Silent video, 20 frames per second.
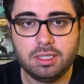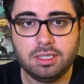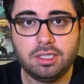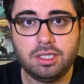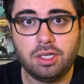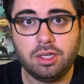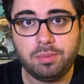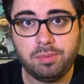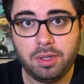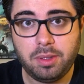
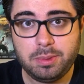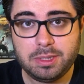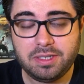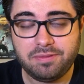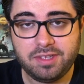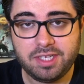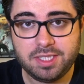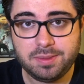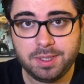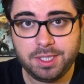So the purpose
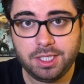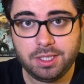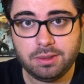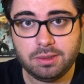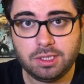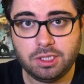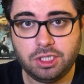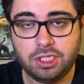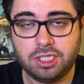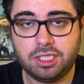of this video
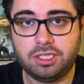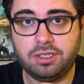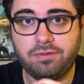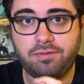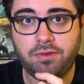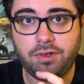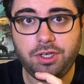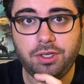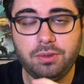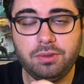is just
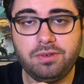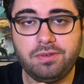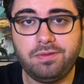for you to